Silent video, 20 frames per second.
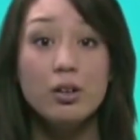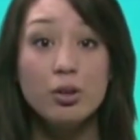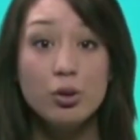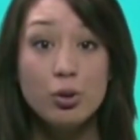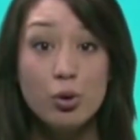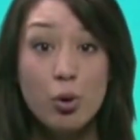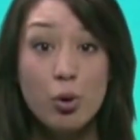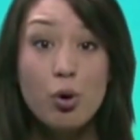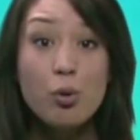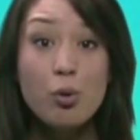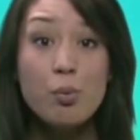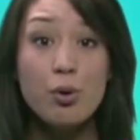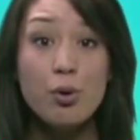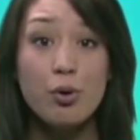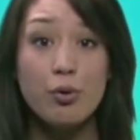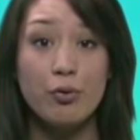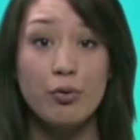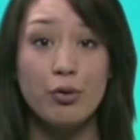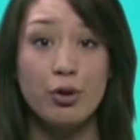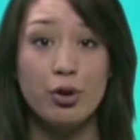
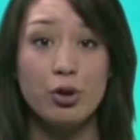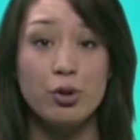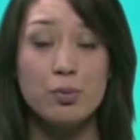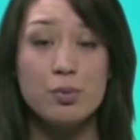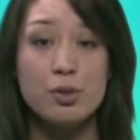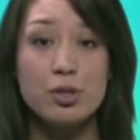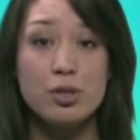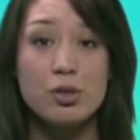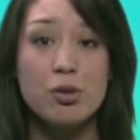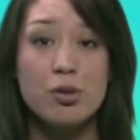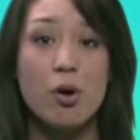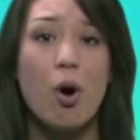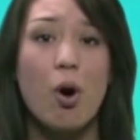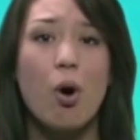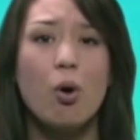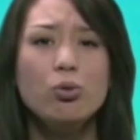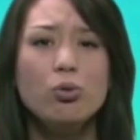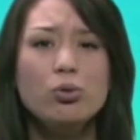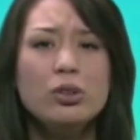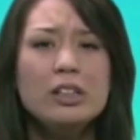Normal verbs
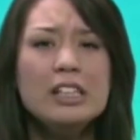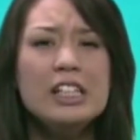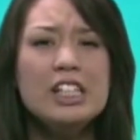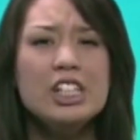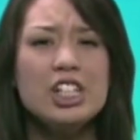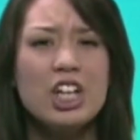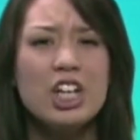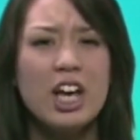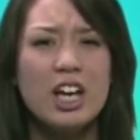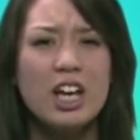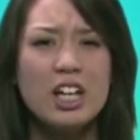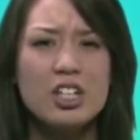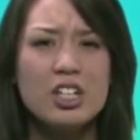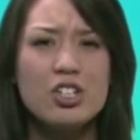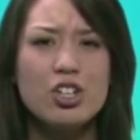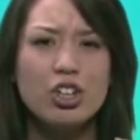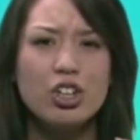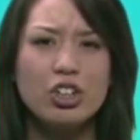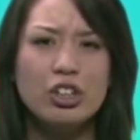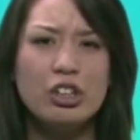only change
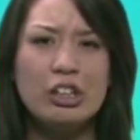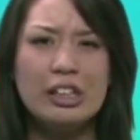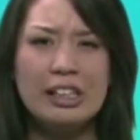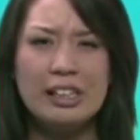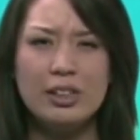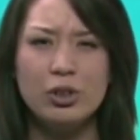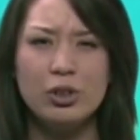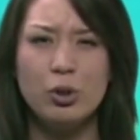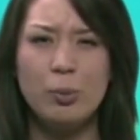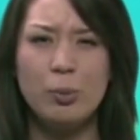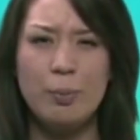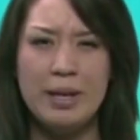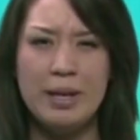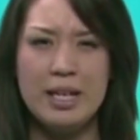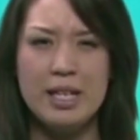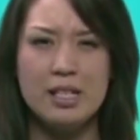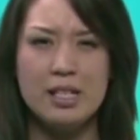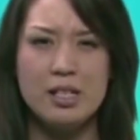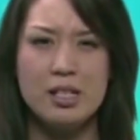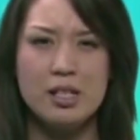a little
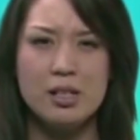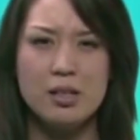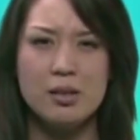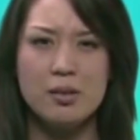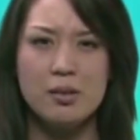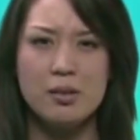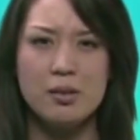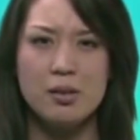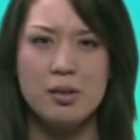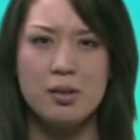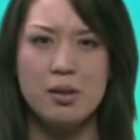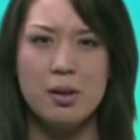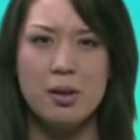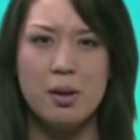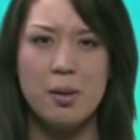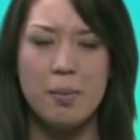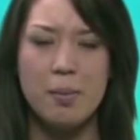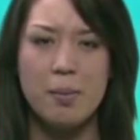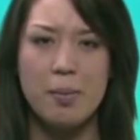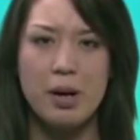bit,
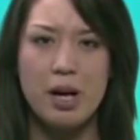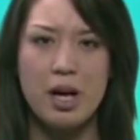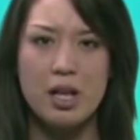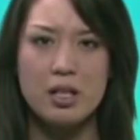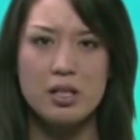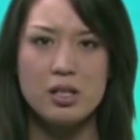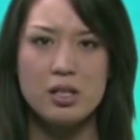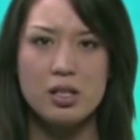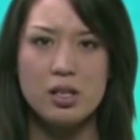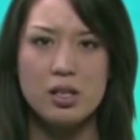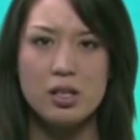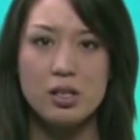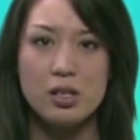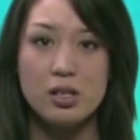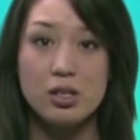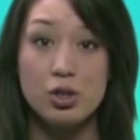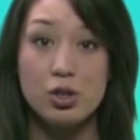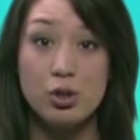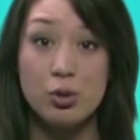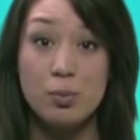but
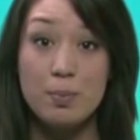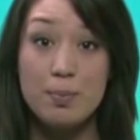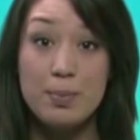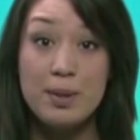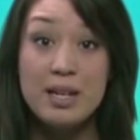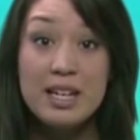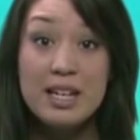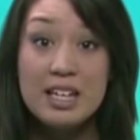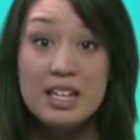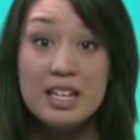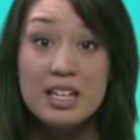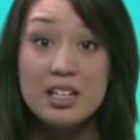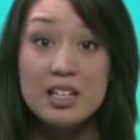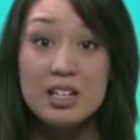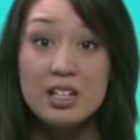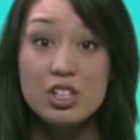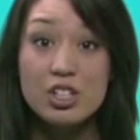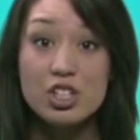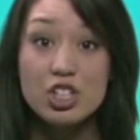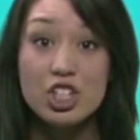to be
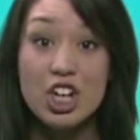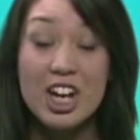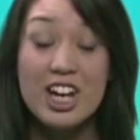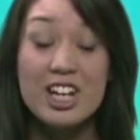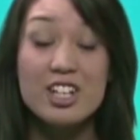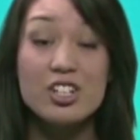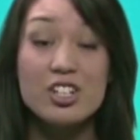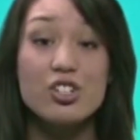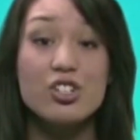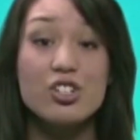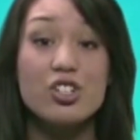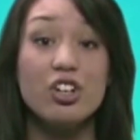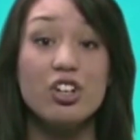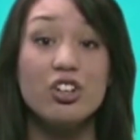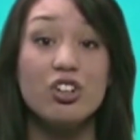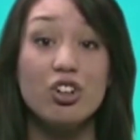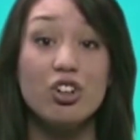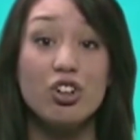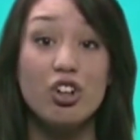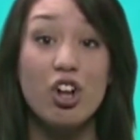changes a
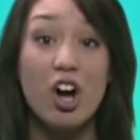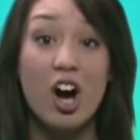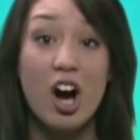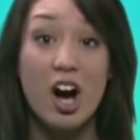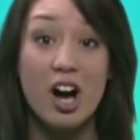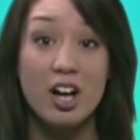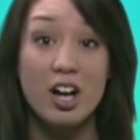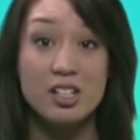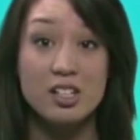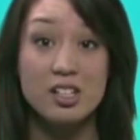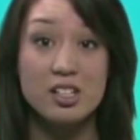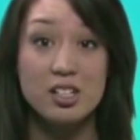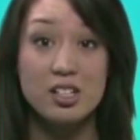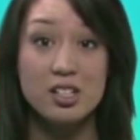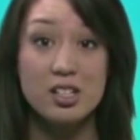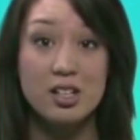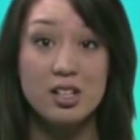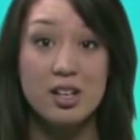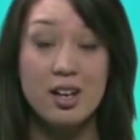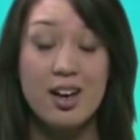lot.
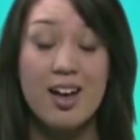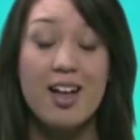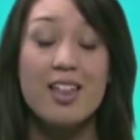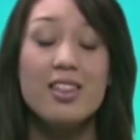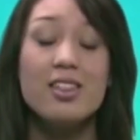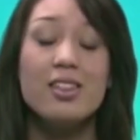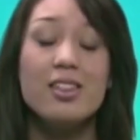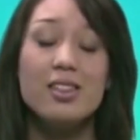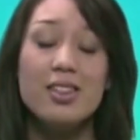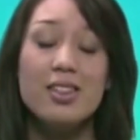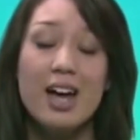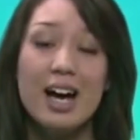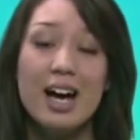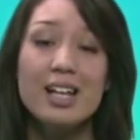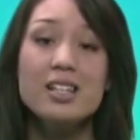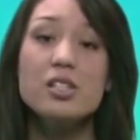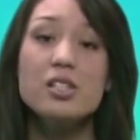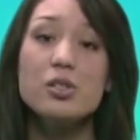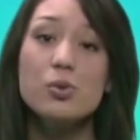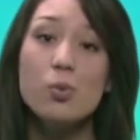
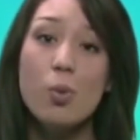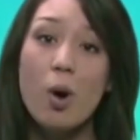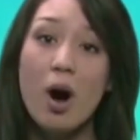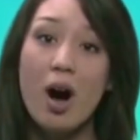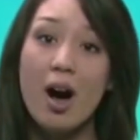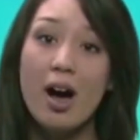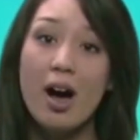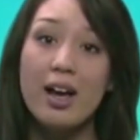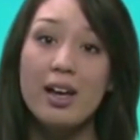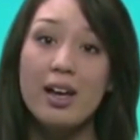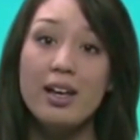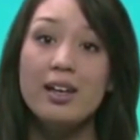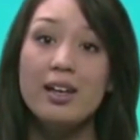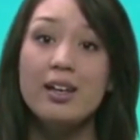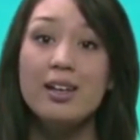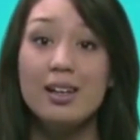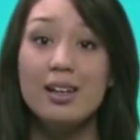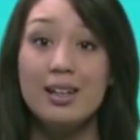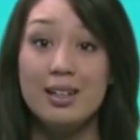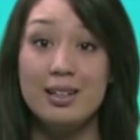That's why
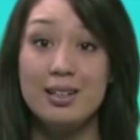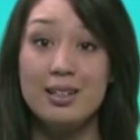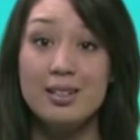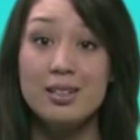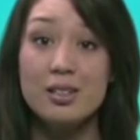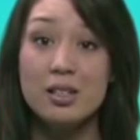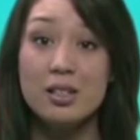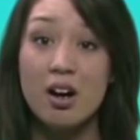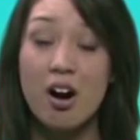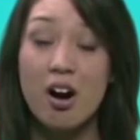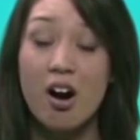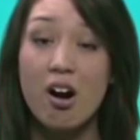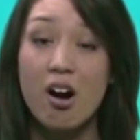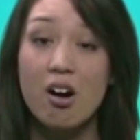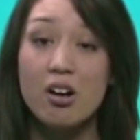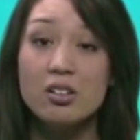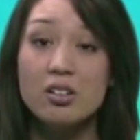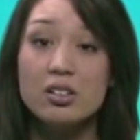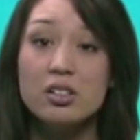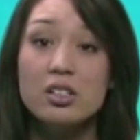it is
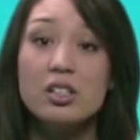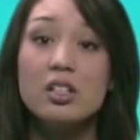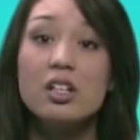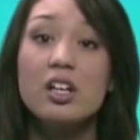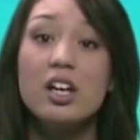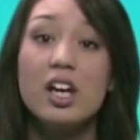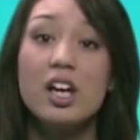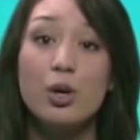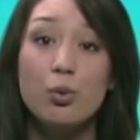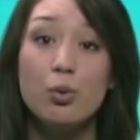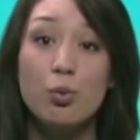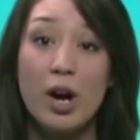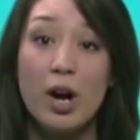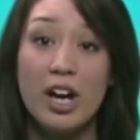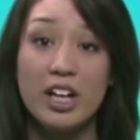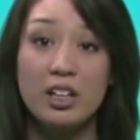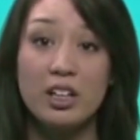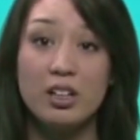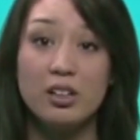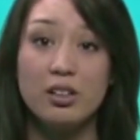called
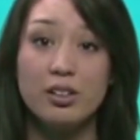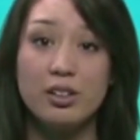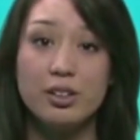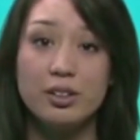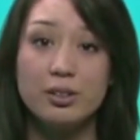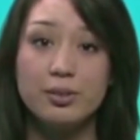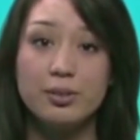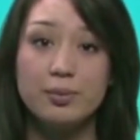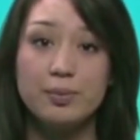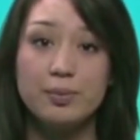irregular.